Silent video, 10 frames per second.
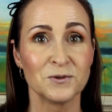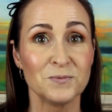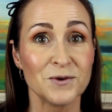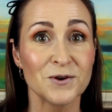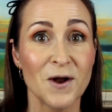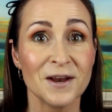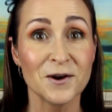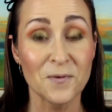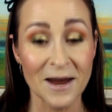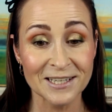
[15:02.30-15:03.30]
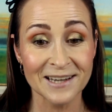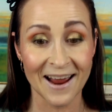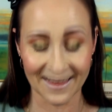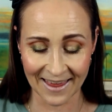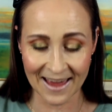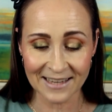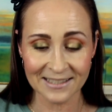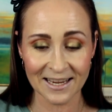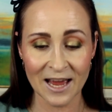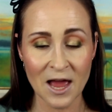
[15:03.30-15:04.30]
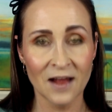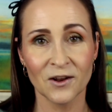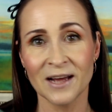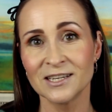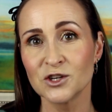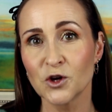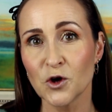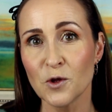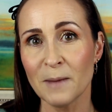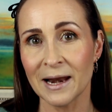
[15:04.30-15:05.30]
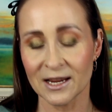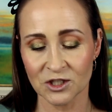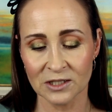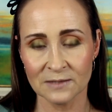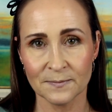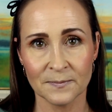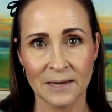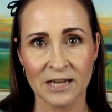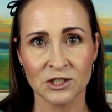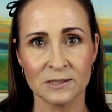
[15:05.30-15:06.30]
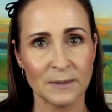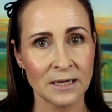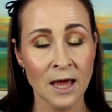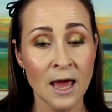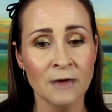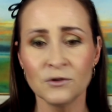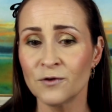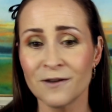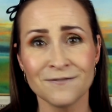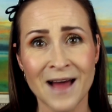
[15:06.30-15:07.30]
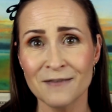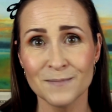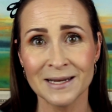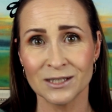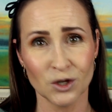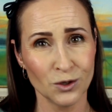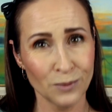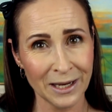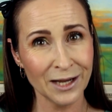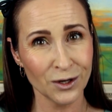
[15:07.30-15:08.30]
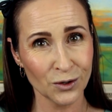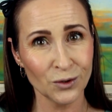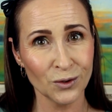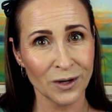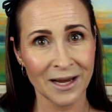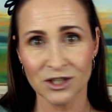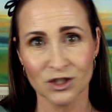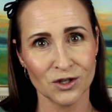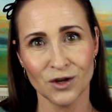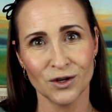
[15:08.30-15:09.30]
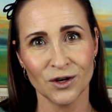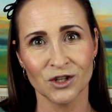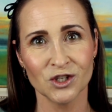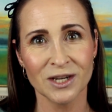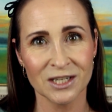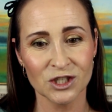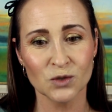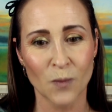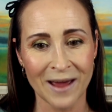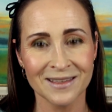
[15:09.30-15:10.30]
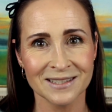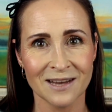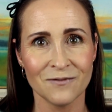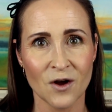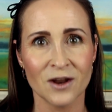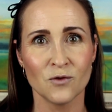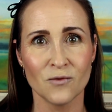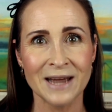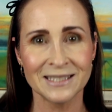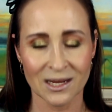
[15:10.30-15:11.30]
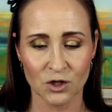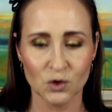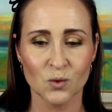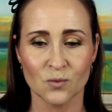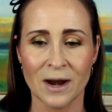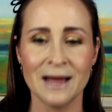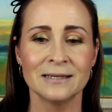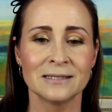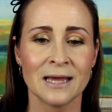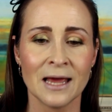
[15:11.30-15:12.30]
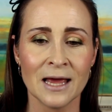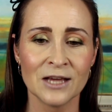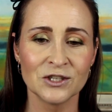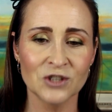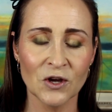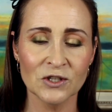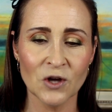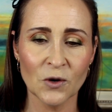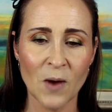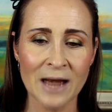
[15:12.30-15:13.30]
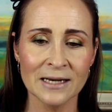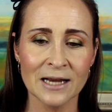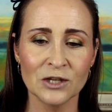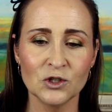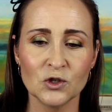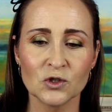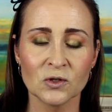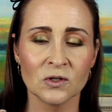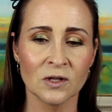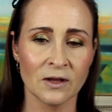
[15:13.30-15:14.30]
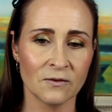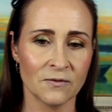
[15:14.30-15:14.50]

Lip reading: to put it on in a rush like that. I didn't curl my lashes, but if you've got 5 minutes, are you really going to curl your lashes? No, you're not. You're going to just whack the stuff on and race out the door, right? So it's got quite an unusual